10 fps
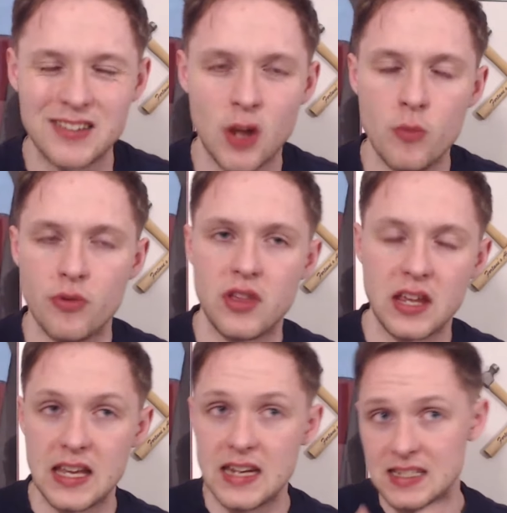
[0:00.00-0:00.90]
don't
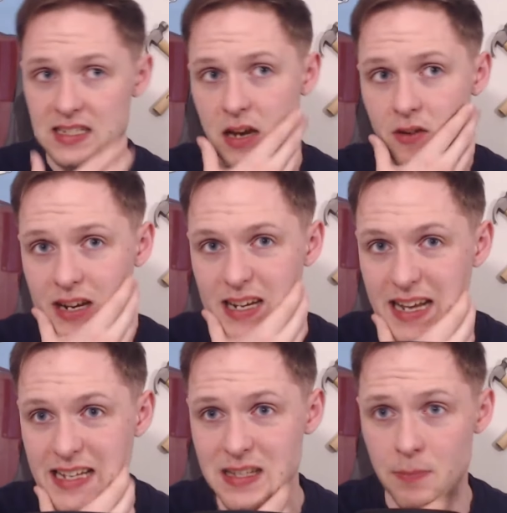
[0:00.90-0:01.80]
think he necessarily
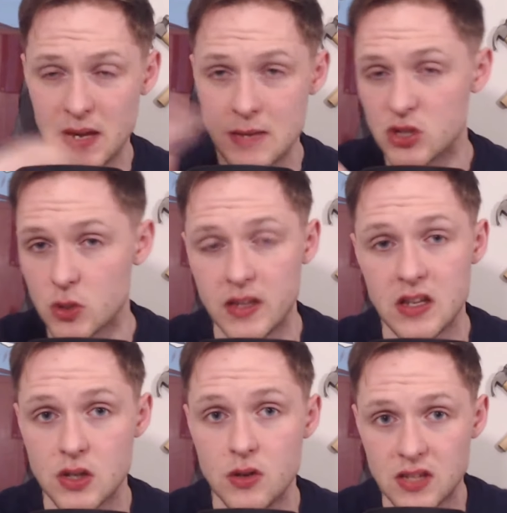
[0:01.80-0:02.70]
needs to be between the
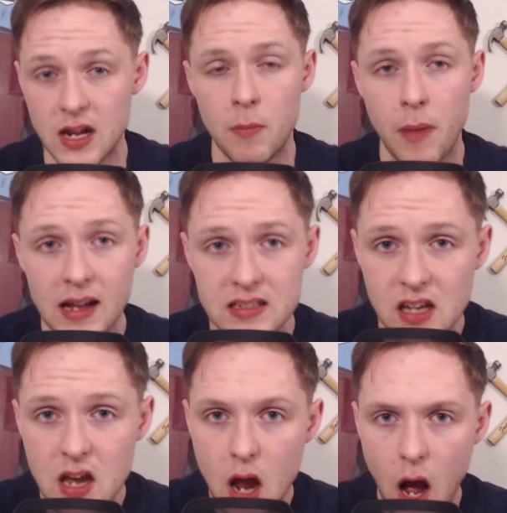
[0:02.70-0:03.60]
two centre-backs.
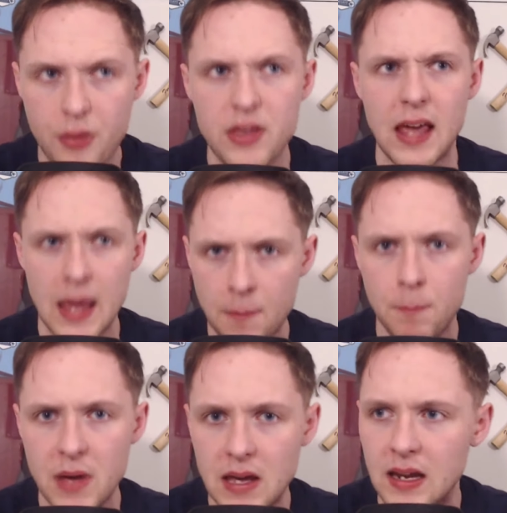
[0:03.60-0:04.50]
I think him
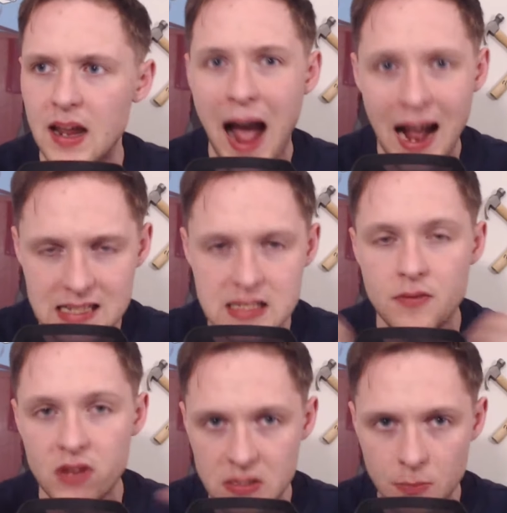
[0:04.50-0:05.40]
being
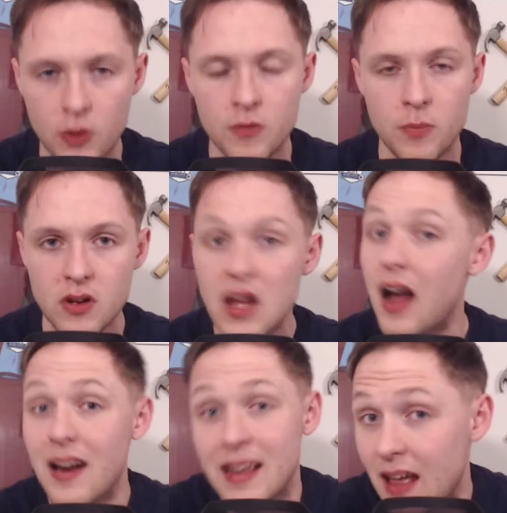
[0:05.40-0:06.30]
active in his movement,
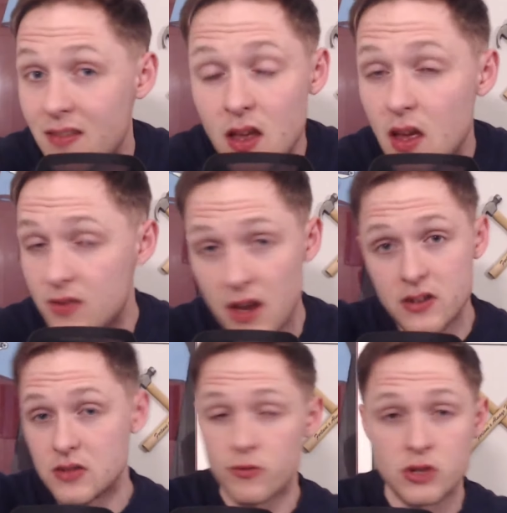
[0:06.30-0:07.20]
and again, there
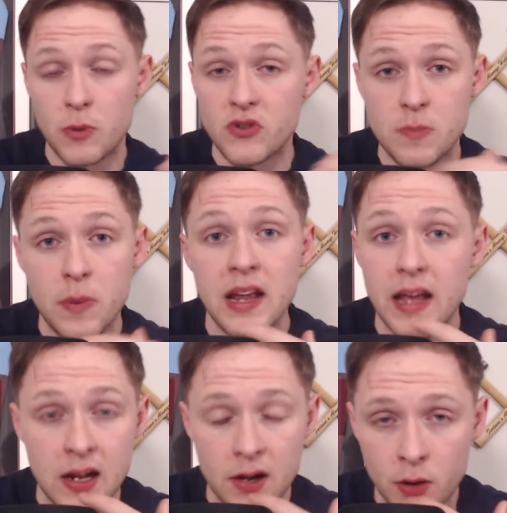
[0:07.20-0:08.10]
is a responsibility
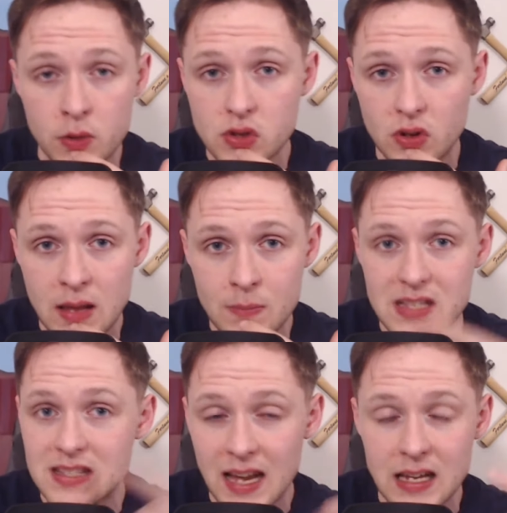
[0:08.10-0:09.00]
and an onus on him to
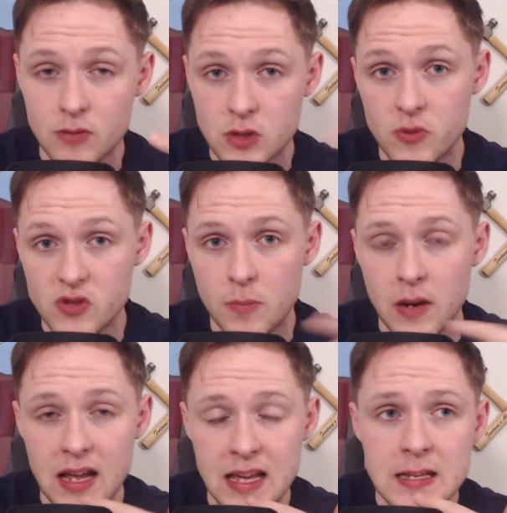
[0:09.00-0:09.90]
take
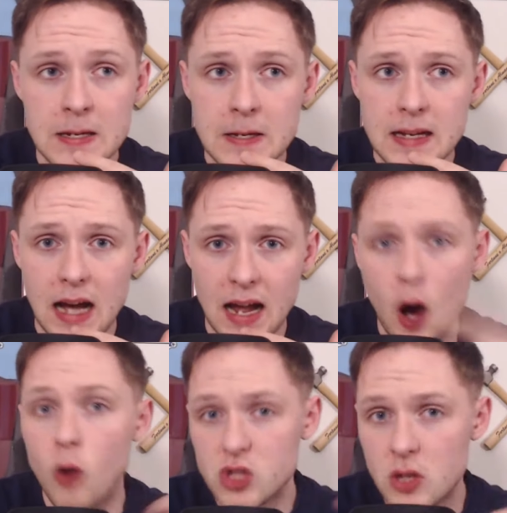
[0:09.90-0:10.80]
responsibility and
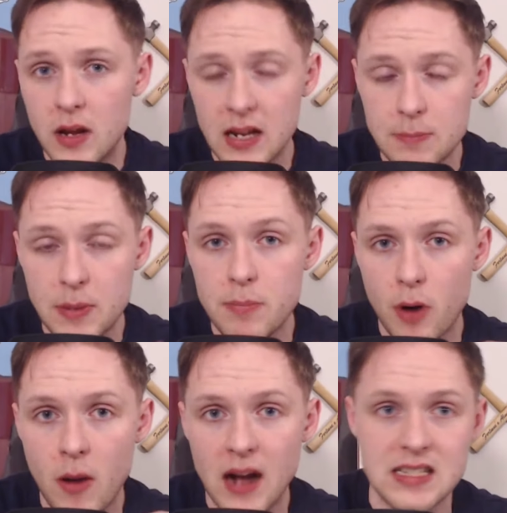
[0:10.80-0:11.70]
ultimately be
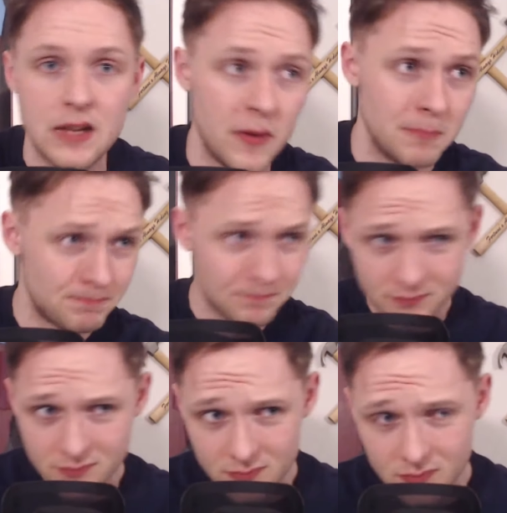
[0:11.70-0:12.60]
proactive in
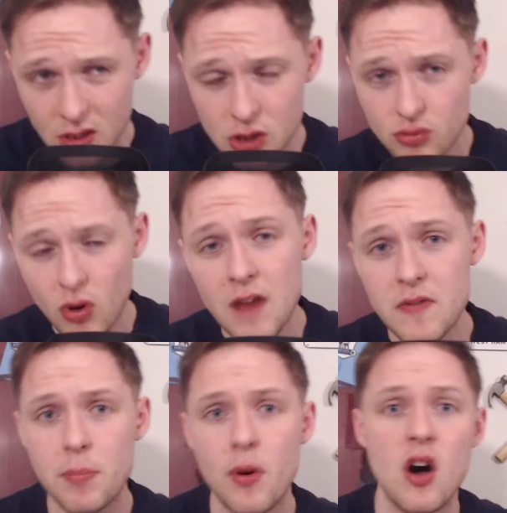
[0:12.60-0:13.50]

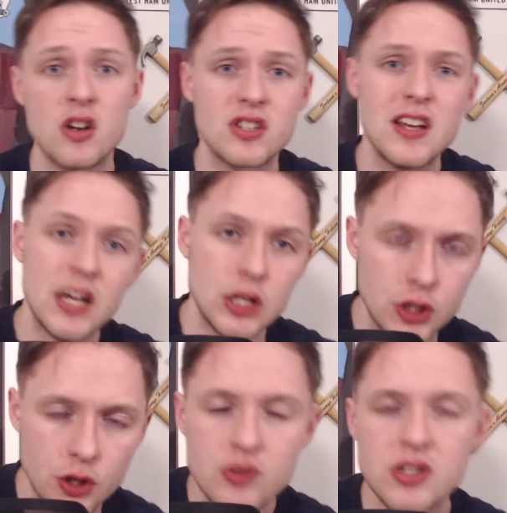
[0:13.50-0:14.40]
driving past,
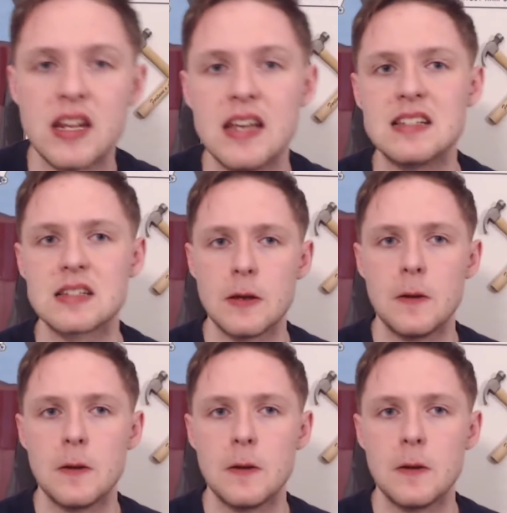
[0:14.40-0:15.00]
using his